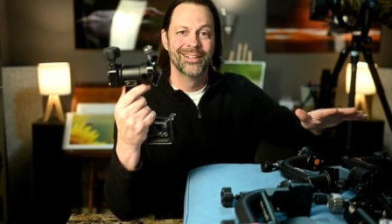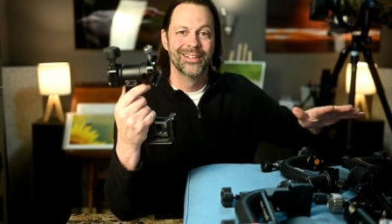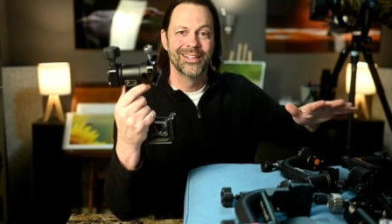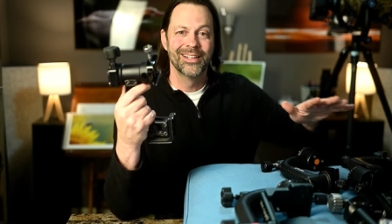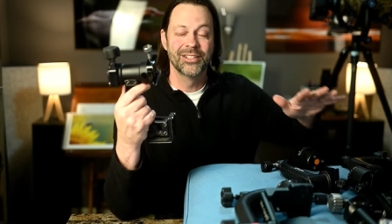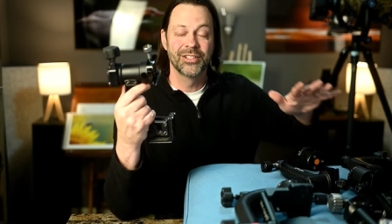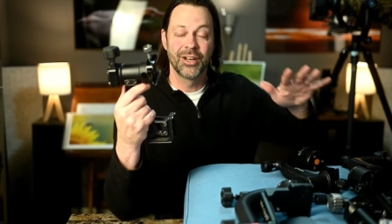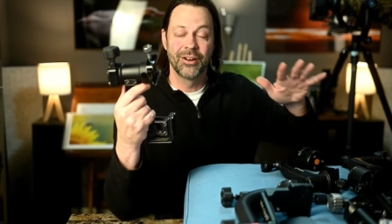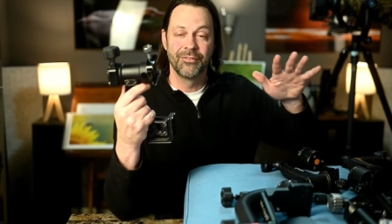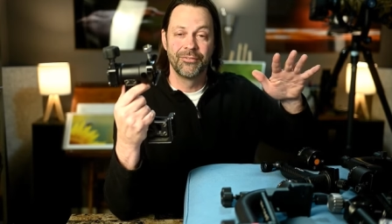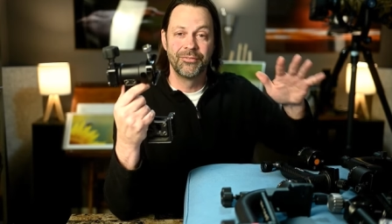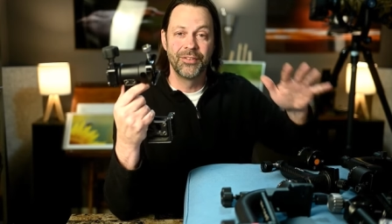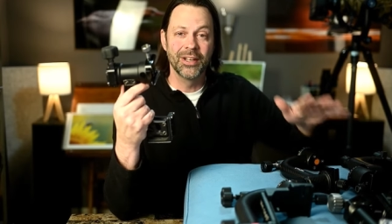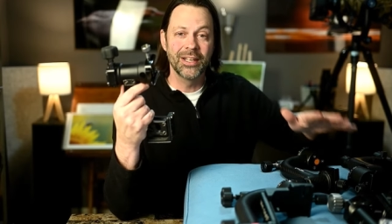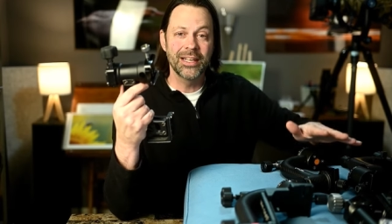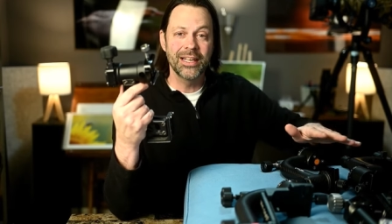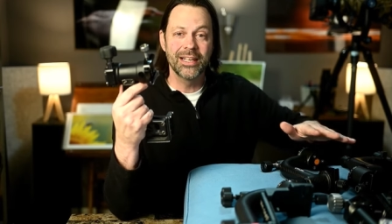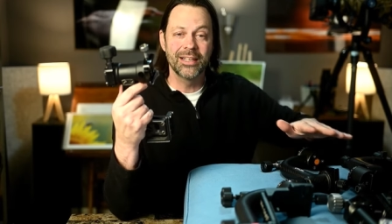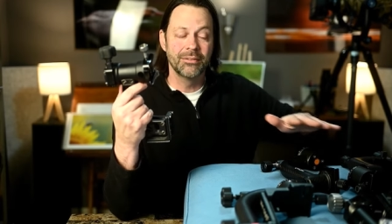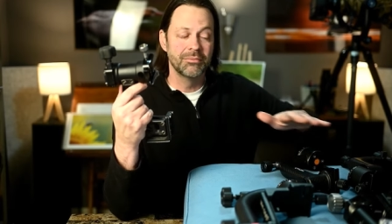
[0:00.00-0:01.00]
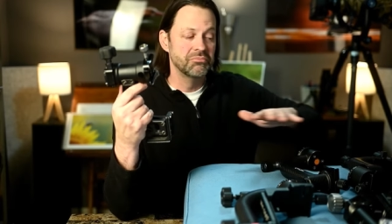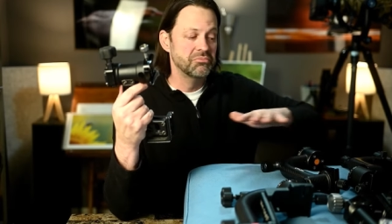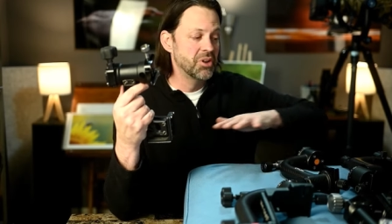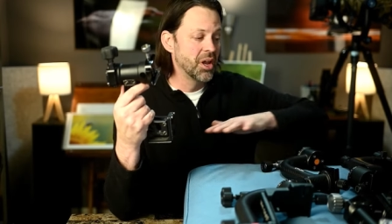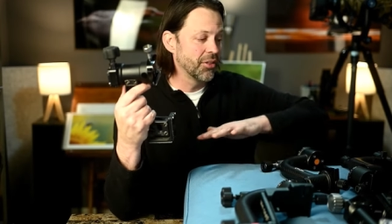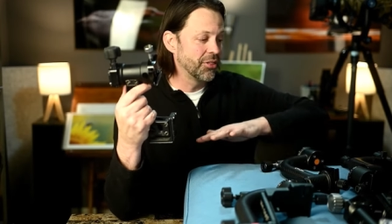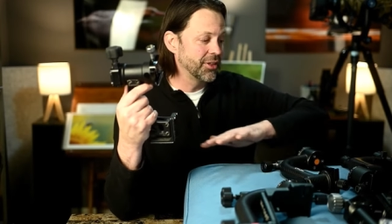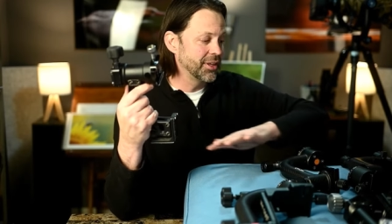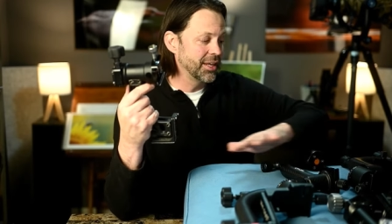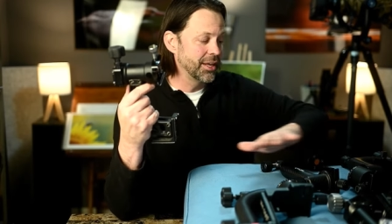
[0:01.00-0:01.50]
is an affiliate,
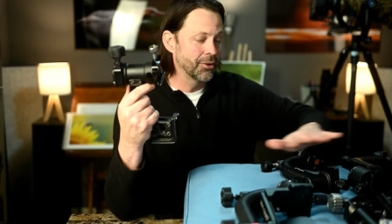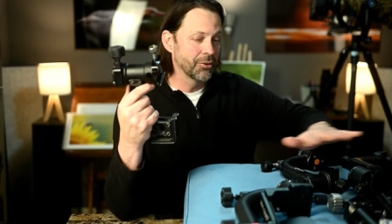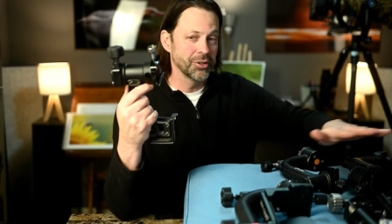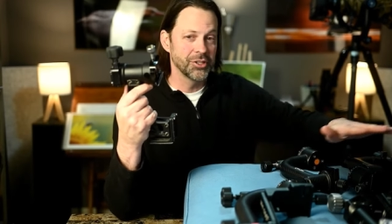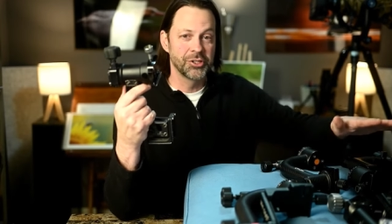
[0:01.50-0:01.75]
nothing here is